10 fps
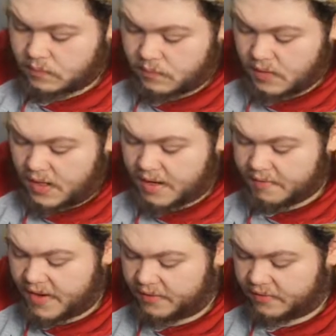And I'm
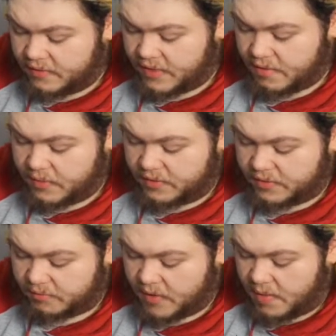running into
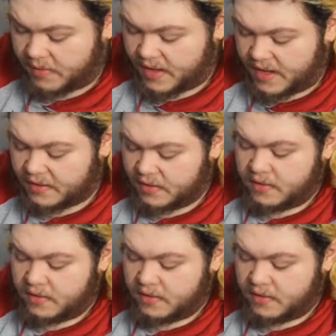this problem again.